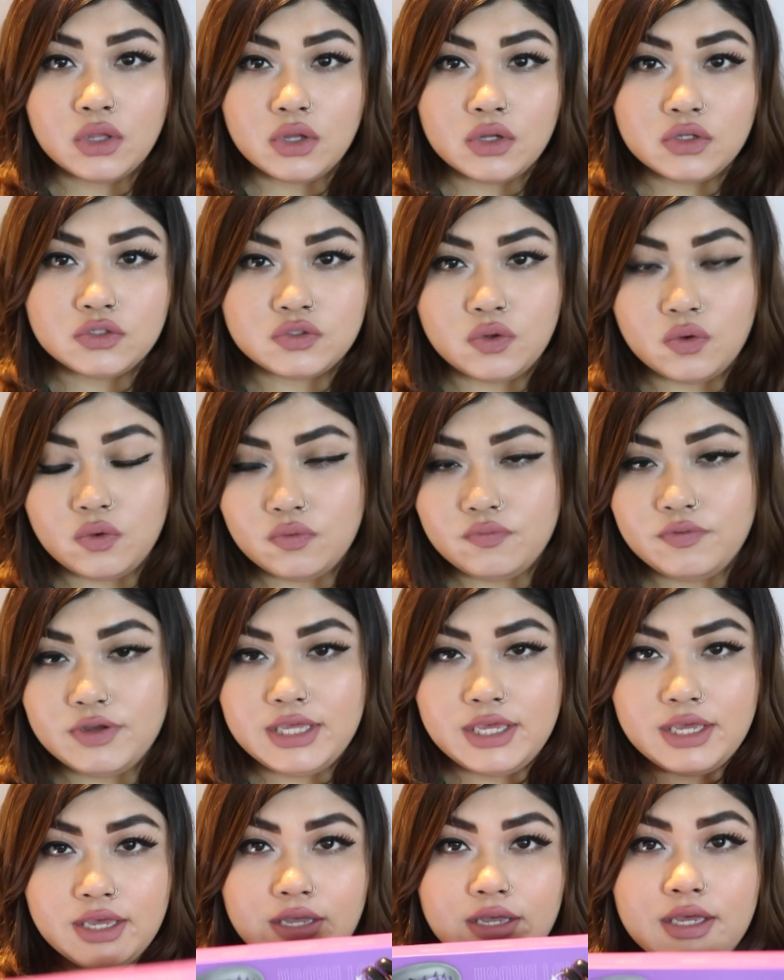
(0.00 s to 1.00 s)
So over
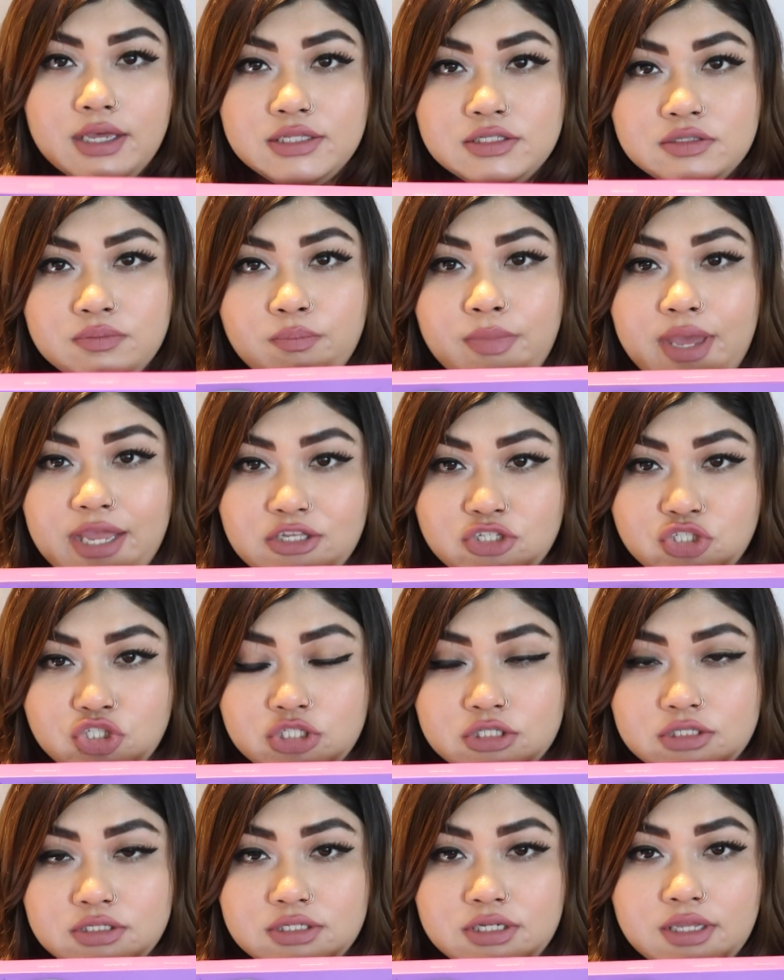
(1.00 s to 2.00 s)
here it's
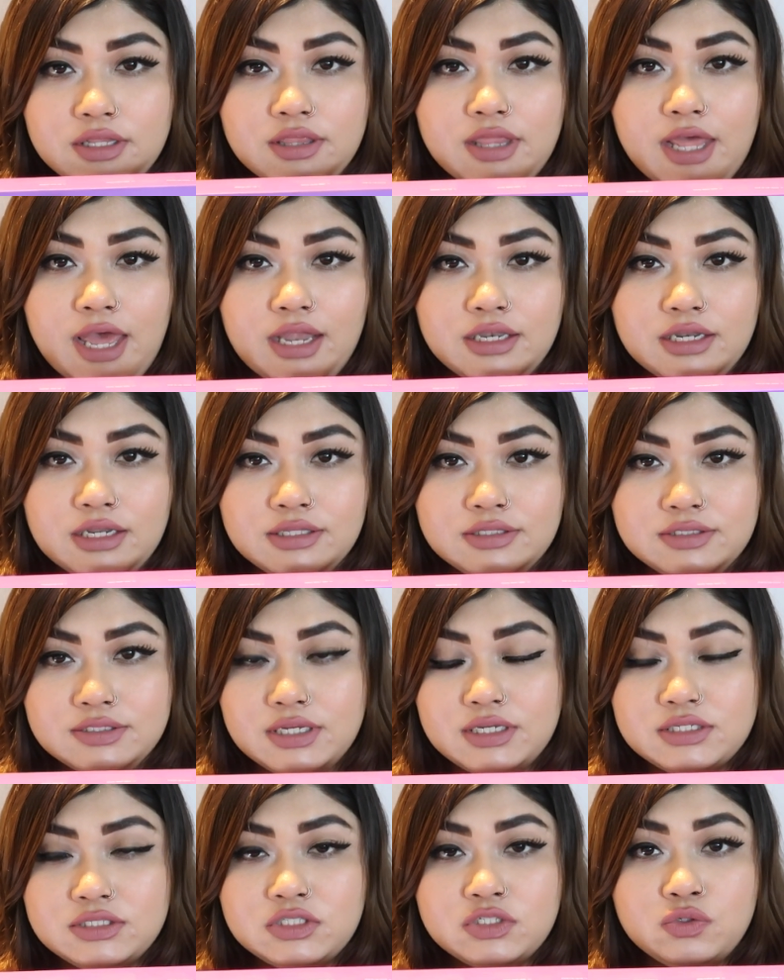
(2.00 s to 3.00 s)
mentioned that it's
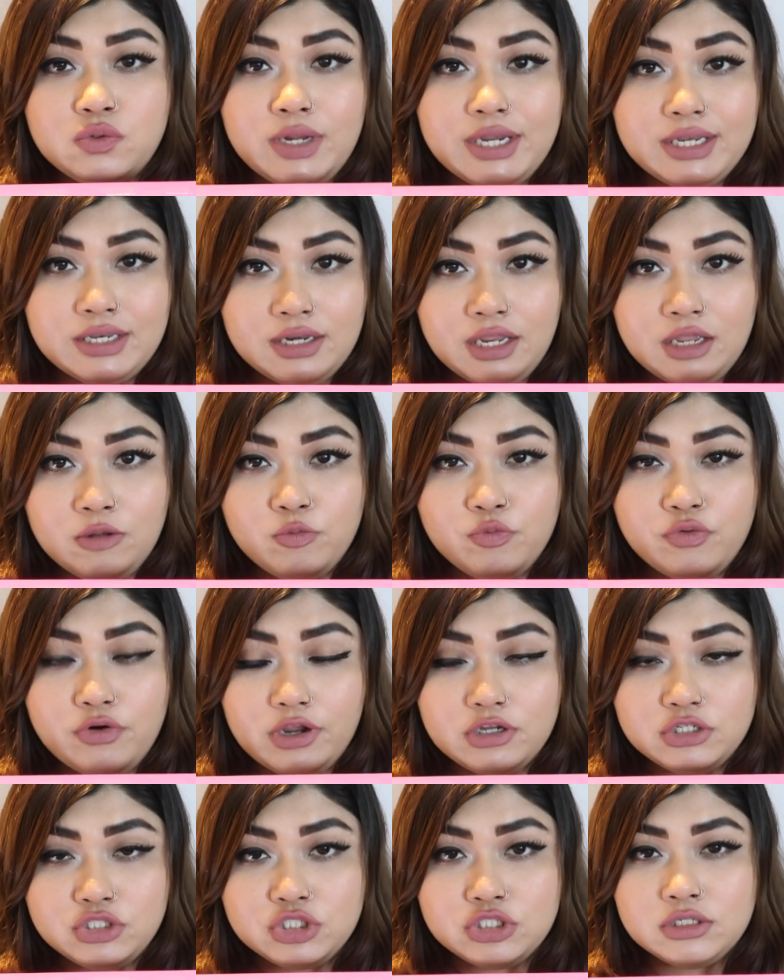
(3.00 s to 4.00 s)
a straightening
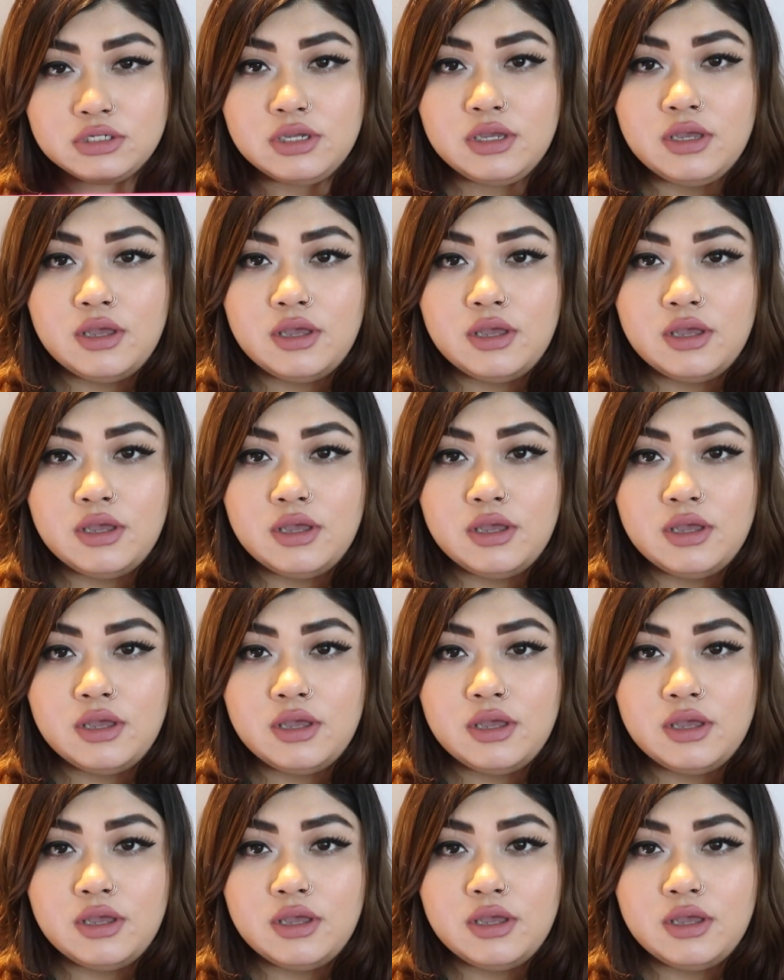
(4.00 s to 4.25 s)
brush,